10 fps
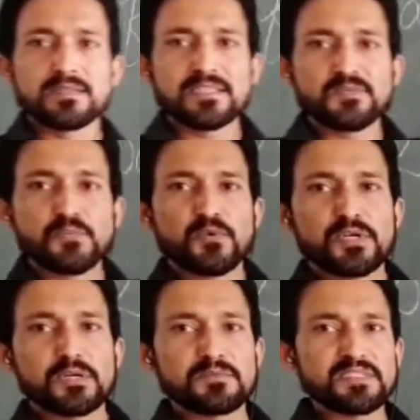this
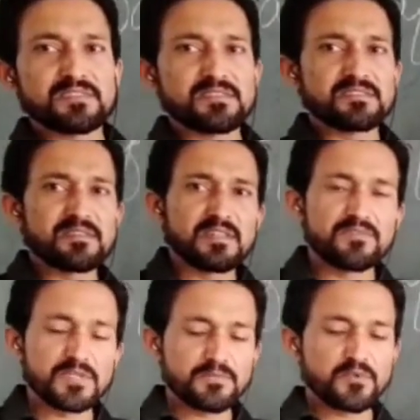poem. This is
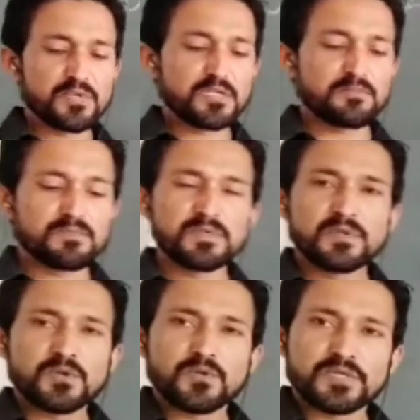lovely poem.
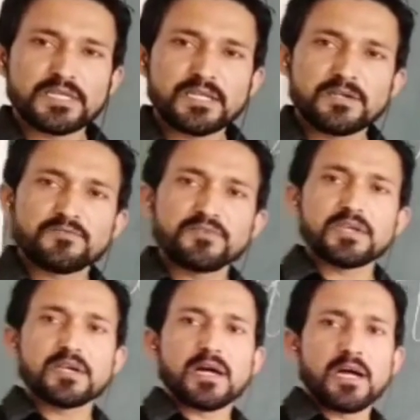Okay,
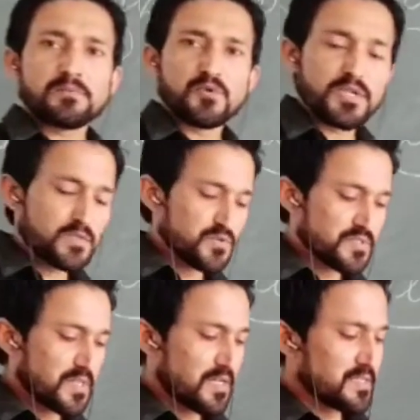I am going
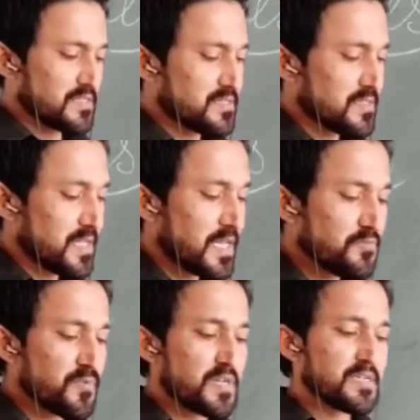to start this.
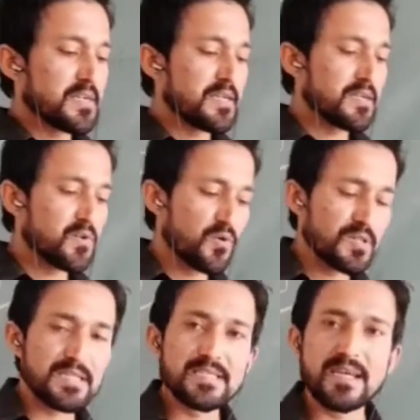I wander
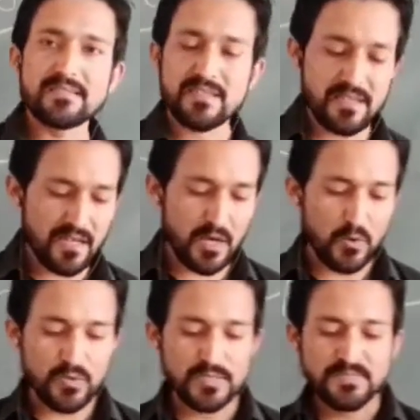lonely as a
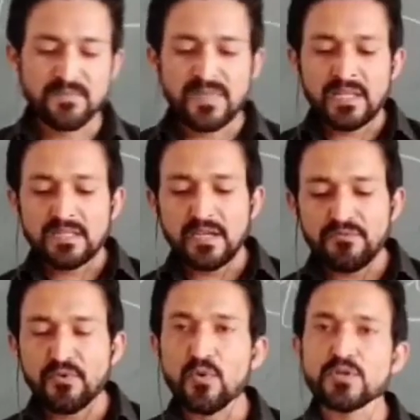cloud, the
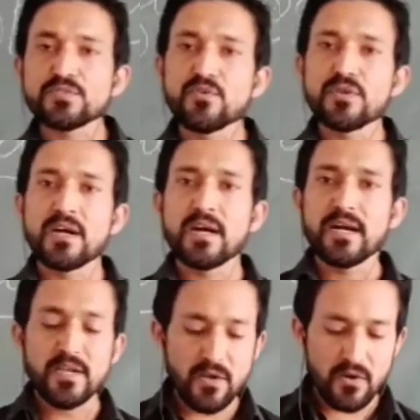flowers on
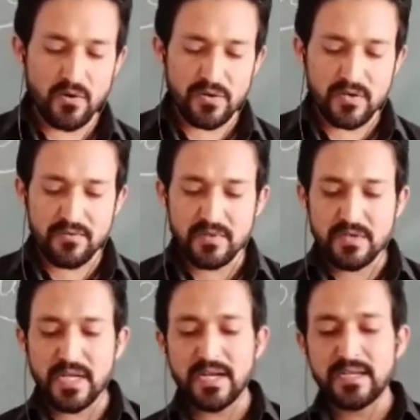high over
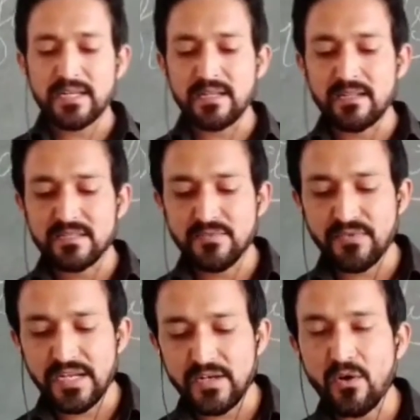and hills
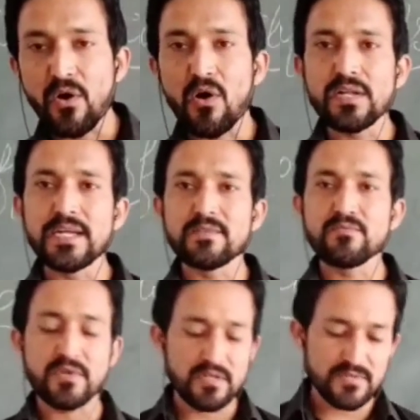when all
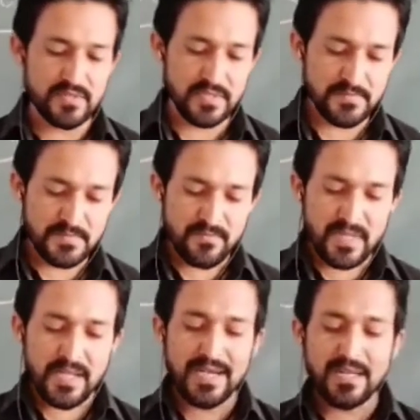at once,
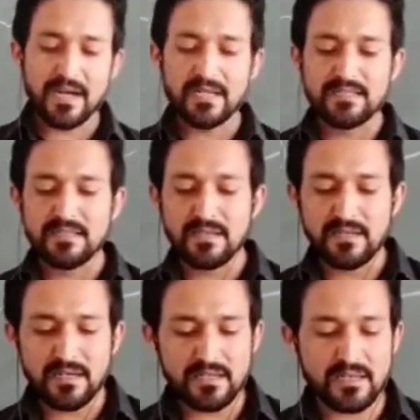and I
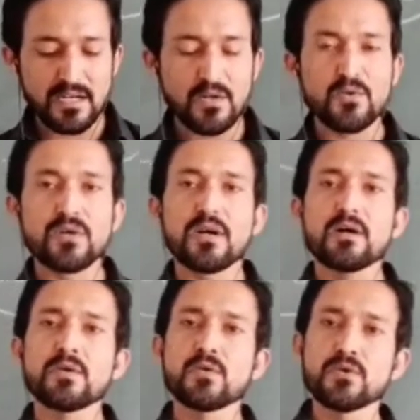saw a crowd,
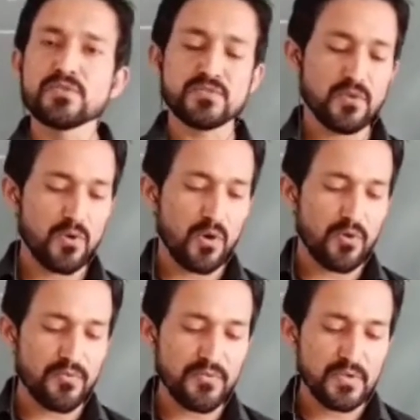a host of